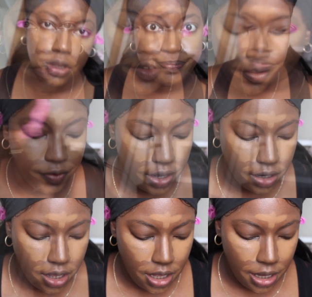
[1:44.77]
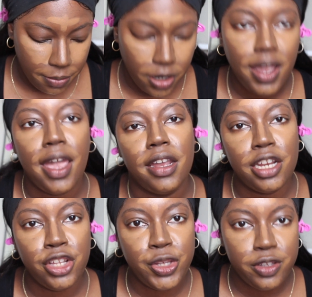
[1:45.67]
For the fun, I'm gonna go ahead
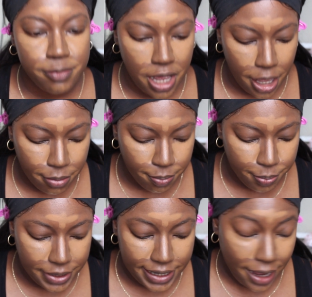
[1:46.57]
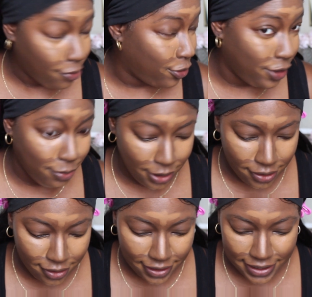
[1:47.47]
and use my damp beauty
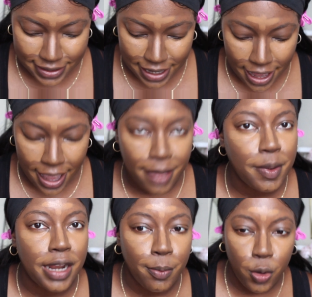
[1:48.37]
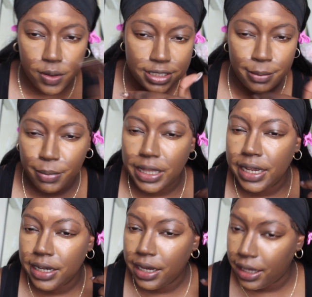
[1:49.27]
blender this time, and I'm going to
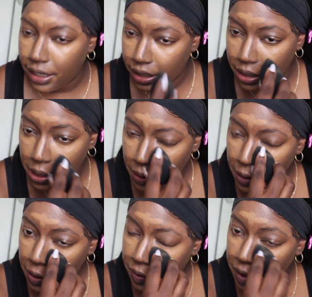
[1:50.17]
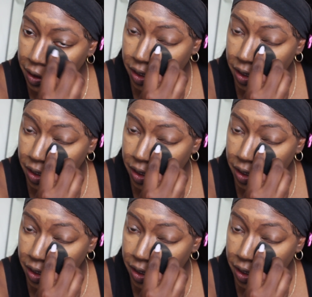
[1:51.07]
blend in the